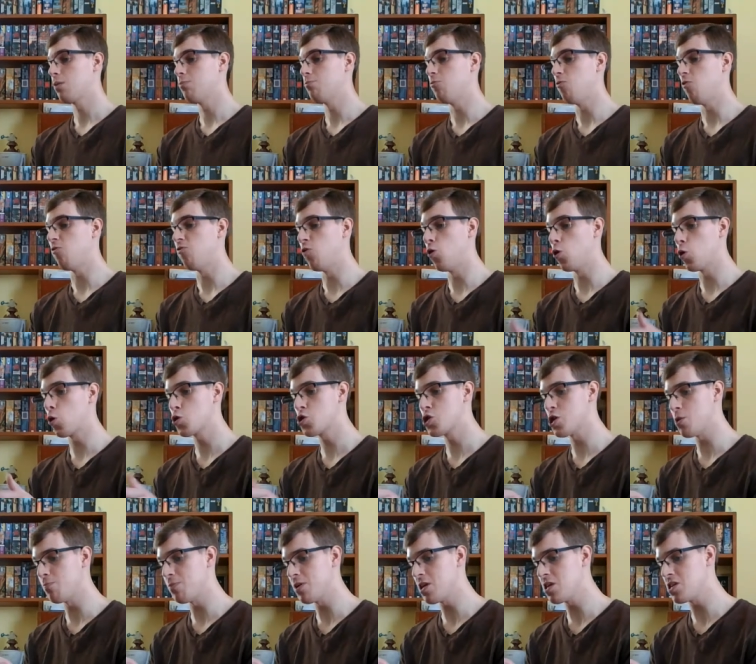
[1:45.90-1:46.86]
Before
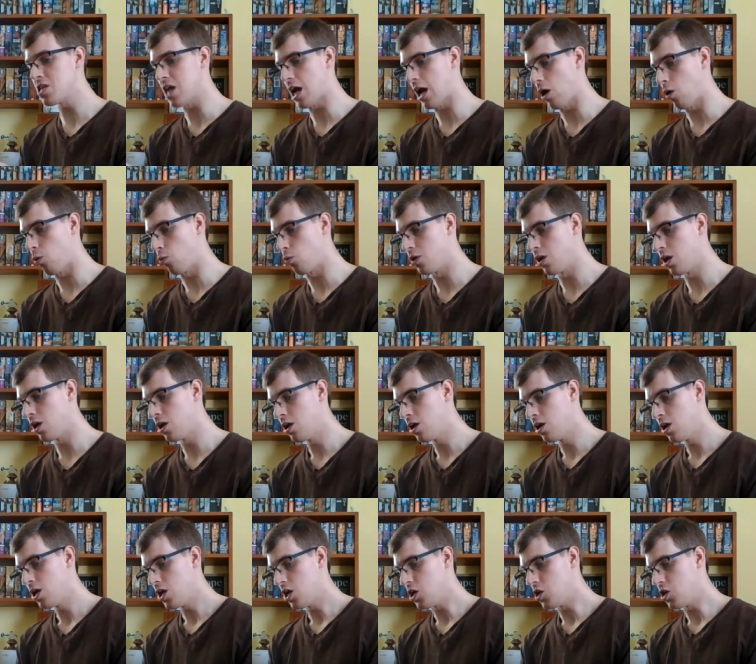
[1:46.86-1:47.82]
jumping down,
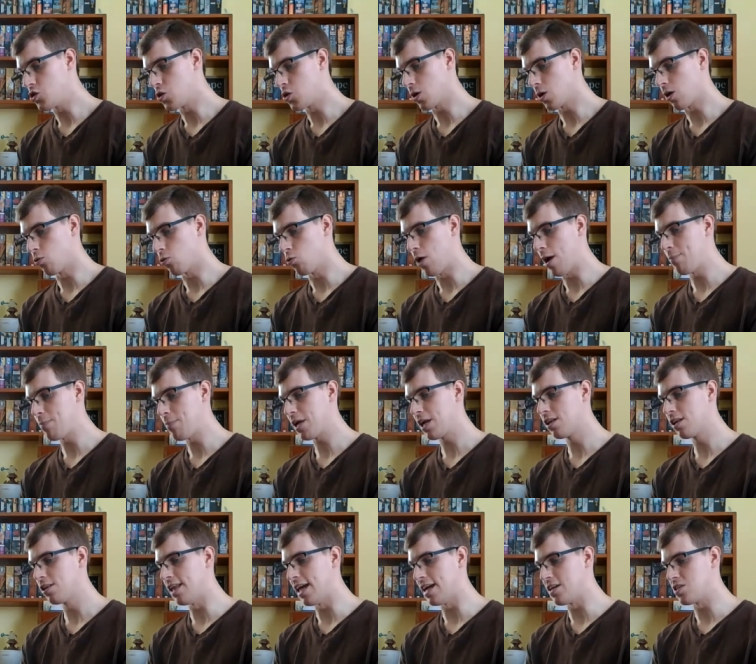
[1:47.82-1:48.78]
he took a rapid
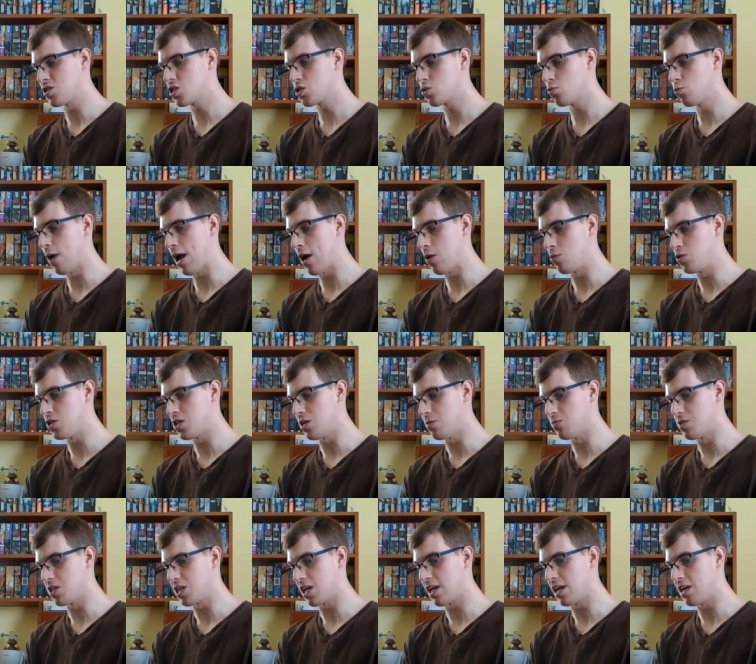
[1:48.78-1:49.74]
glance round him
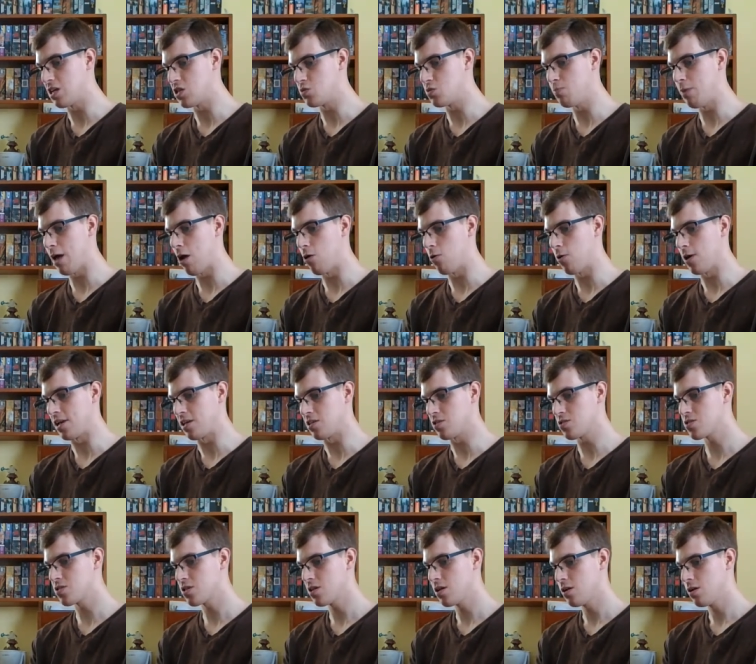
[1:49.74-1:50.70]
to get his
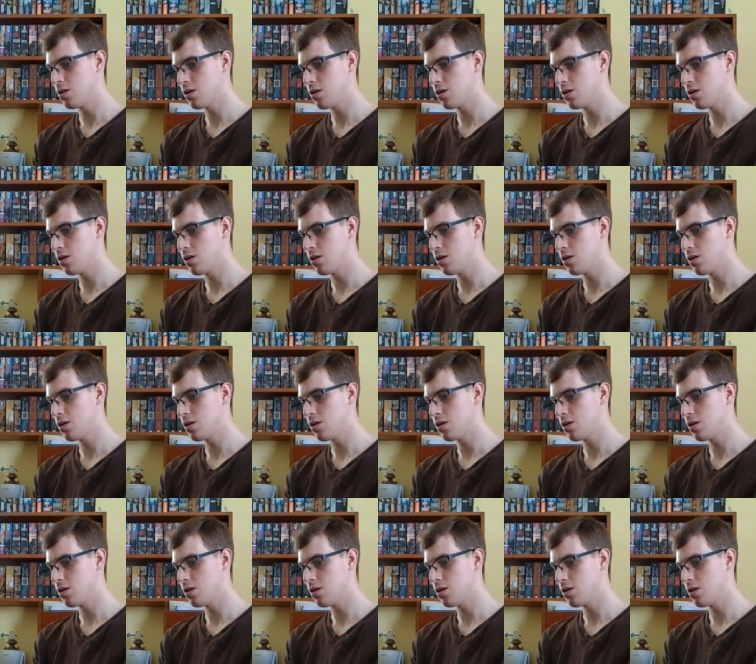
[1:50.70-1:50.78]
bearings.